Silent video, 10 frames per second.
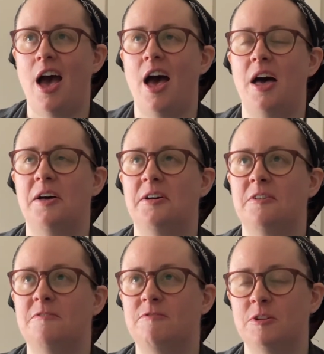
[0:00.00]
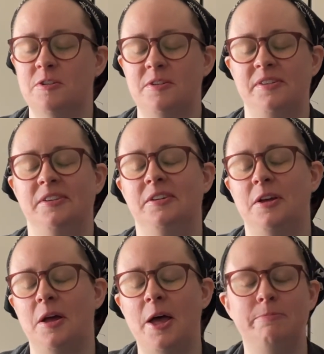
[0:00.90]
of
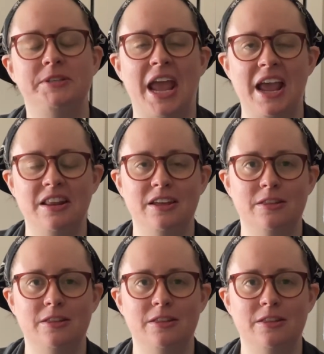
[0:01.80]
obtaining